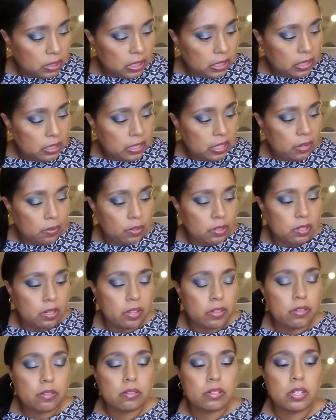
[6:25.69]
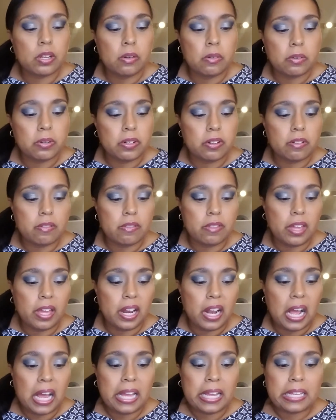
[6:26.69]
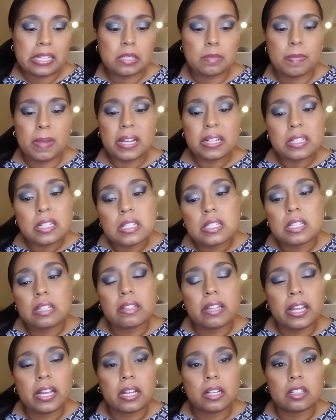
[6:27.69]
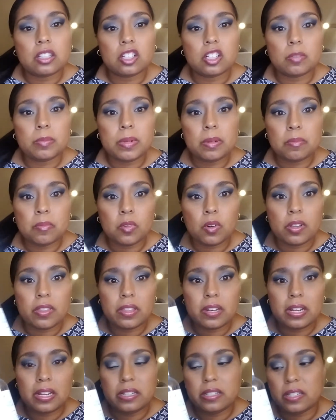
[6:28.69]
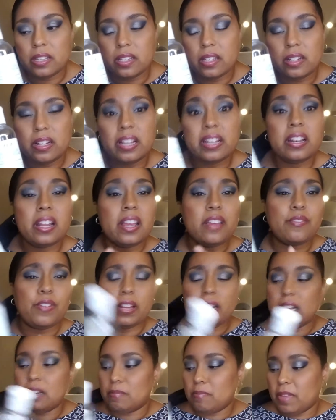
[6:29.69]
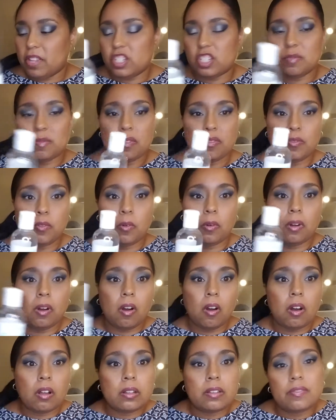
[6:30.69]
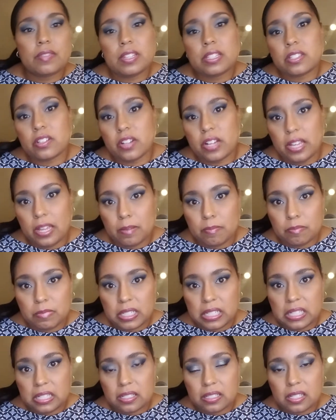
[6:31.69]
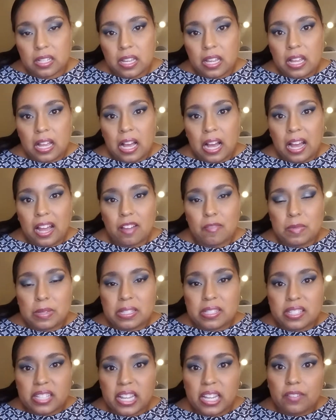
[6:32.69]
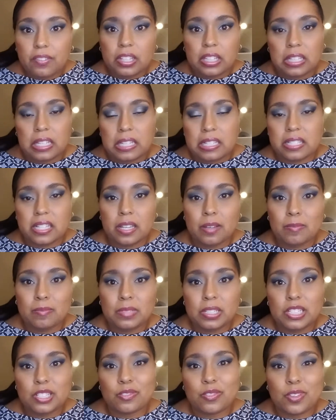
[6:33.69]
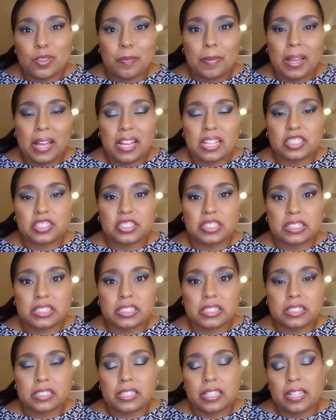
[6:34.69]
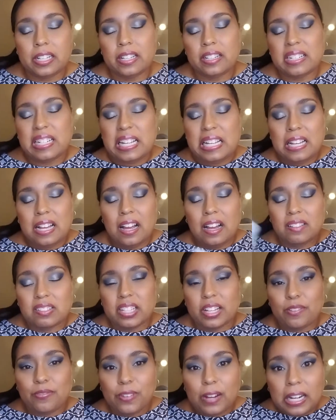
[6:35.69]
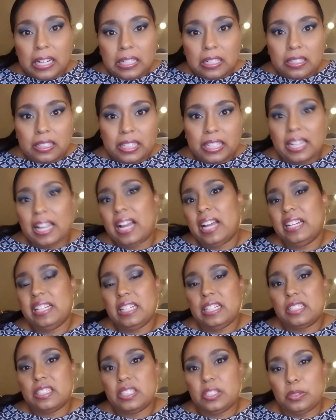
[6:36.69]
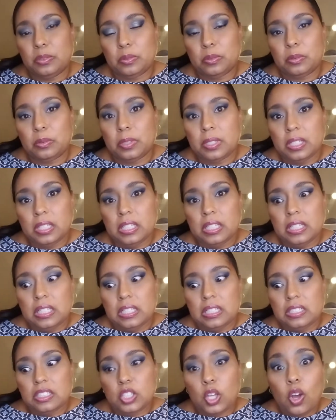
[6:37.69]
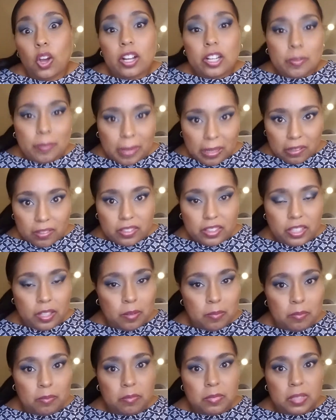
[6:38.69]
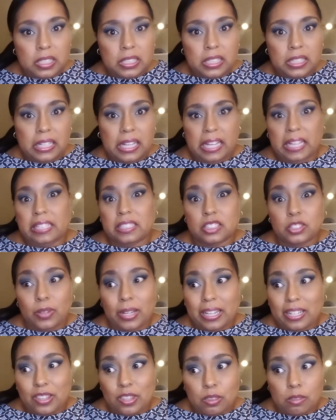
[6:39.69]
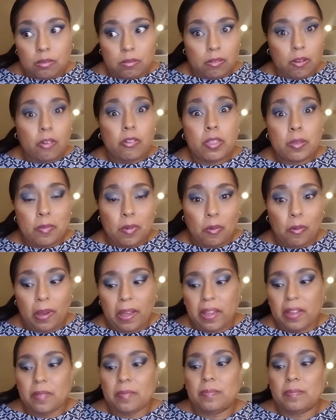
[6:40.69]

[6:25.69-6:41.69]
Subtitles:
Now another toner that I expected to like a little bit more than I did, and if I didn't mention before, all of these are empties. I've been saving these empties for the past year, and I was like, finally, I need to talk about them and so I can throw them away.